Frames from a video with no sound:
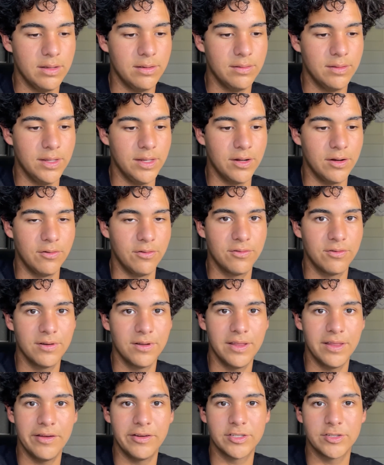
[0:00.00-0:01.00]
you know,
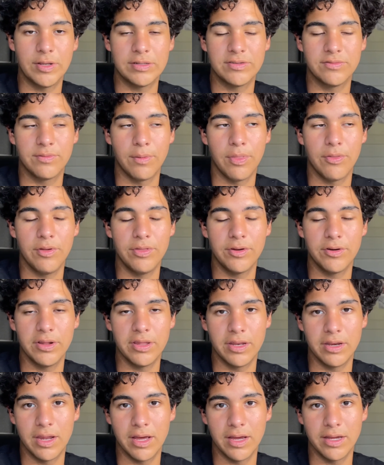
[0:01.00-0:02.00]
that was basically from 3:30
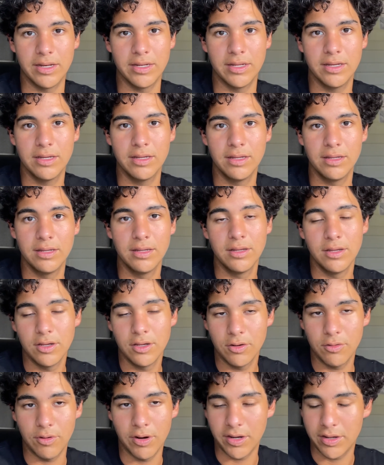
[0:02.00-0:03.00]
to 9,
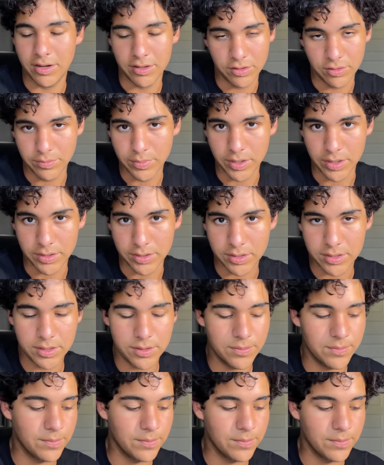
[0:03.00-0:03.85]
where I couldn't do balls.